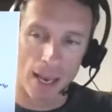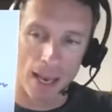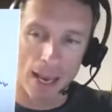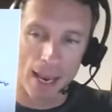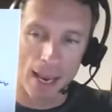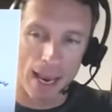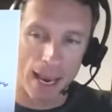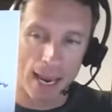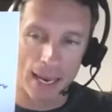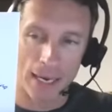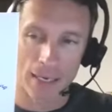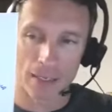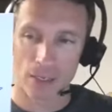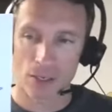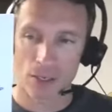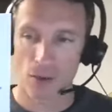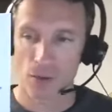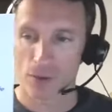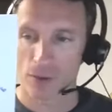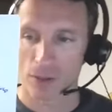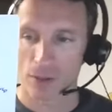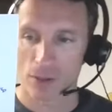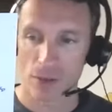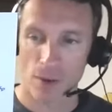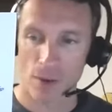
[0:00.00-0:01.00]
And
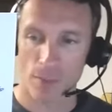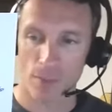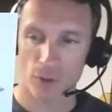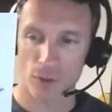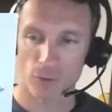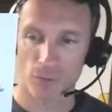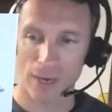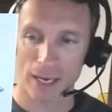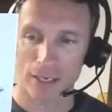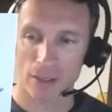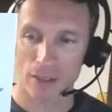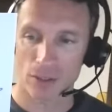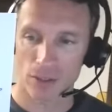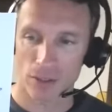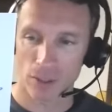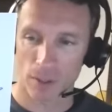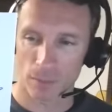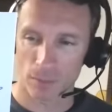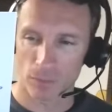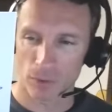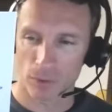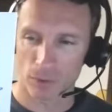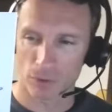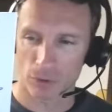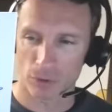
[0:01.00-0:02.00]
the numbers ranged,
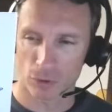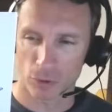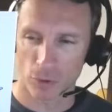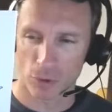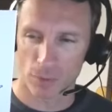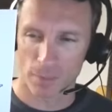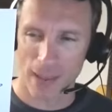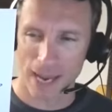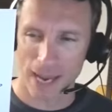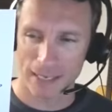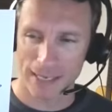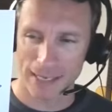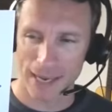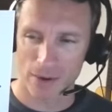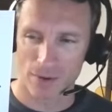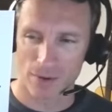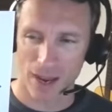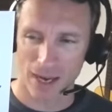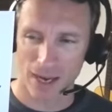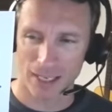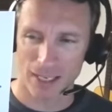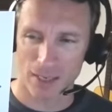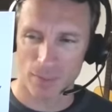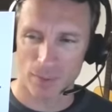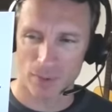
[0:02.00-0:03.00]
I'm scrolling back now,
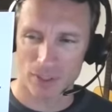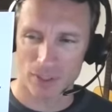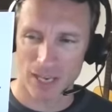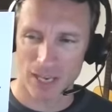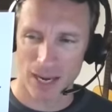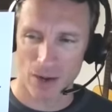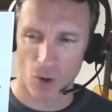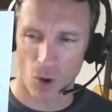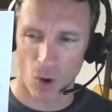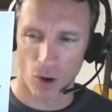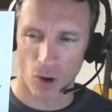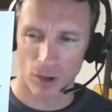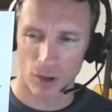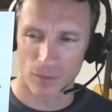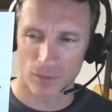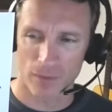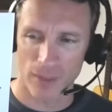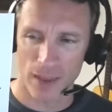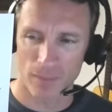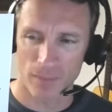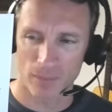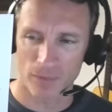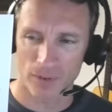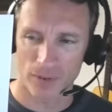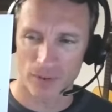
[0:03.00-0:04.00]
90%, all of
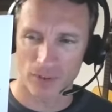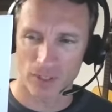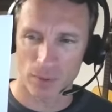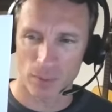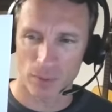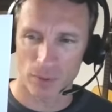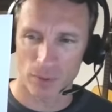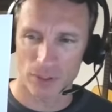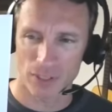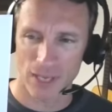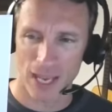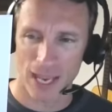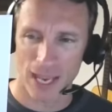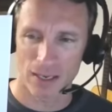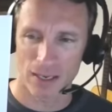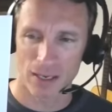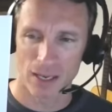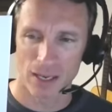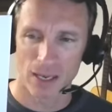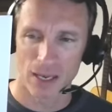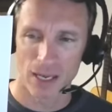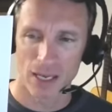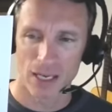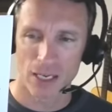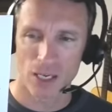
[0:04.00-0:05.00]
them, 50%,
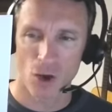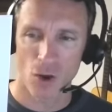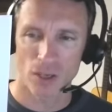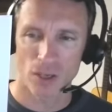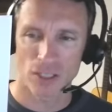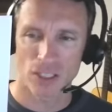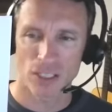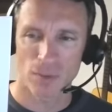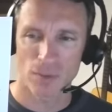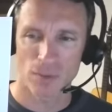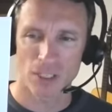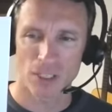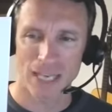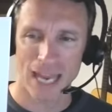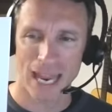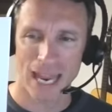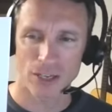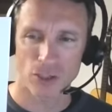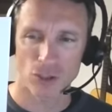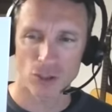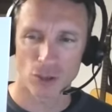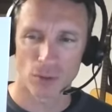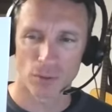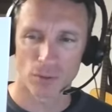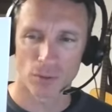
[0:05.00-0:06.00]
a
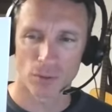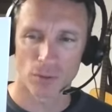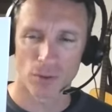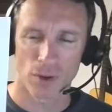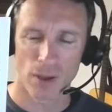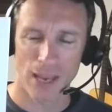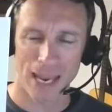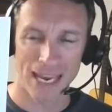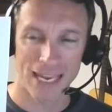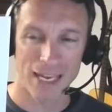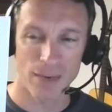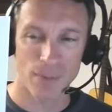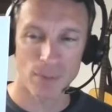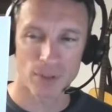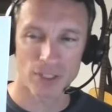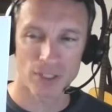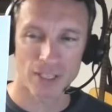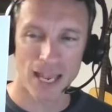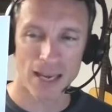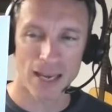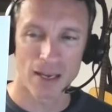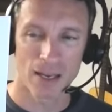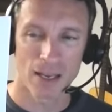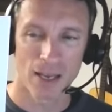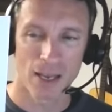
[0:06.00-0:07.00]
substantial
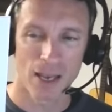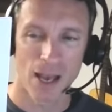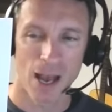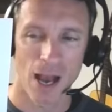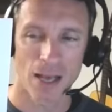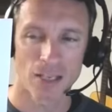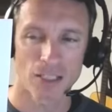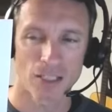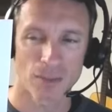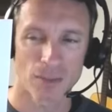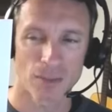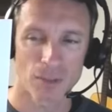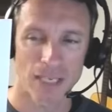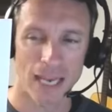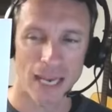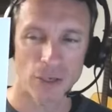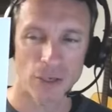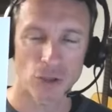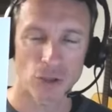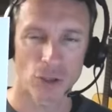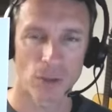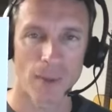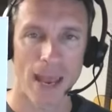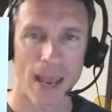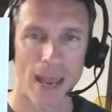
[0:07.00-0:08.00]
80%, a
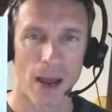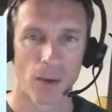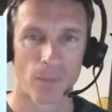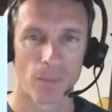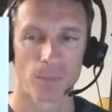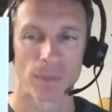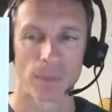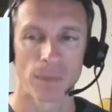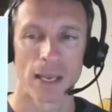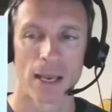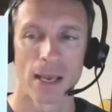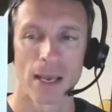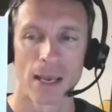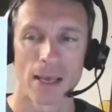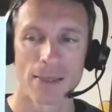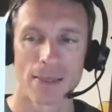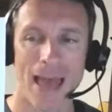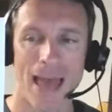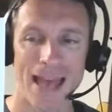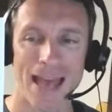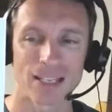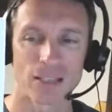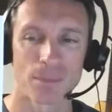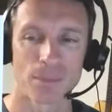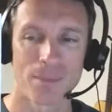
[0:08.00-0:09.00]
substantial amount.
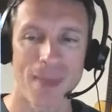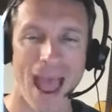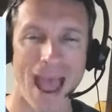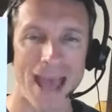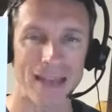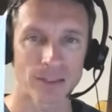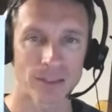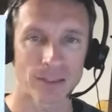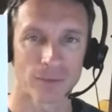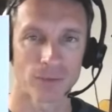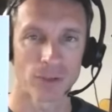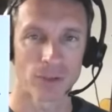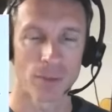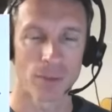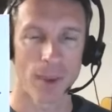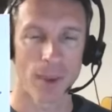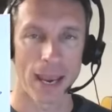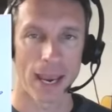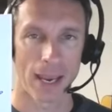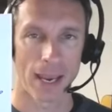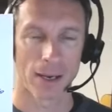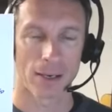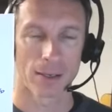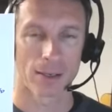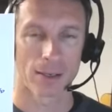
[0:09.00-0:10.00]
That is massive demand.